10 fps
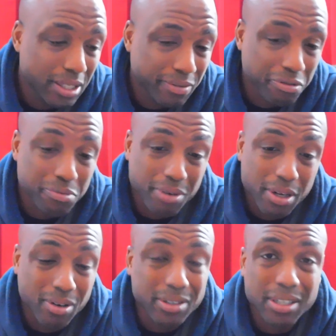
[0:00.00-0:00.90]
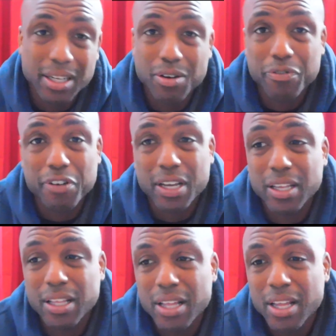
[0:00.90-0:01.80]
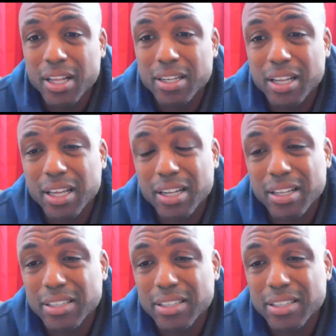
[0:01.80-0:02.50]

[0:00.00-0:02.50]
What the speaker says: For real, this ain't no fucking nigga.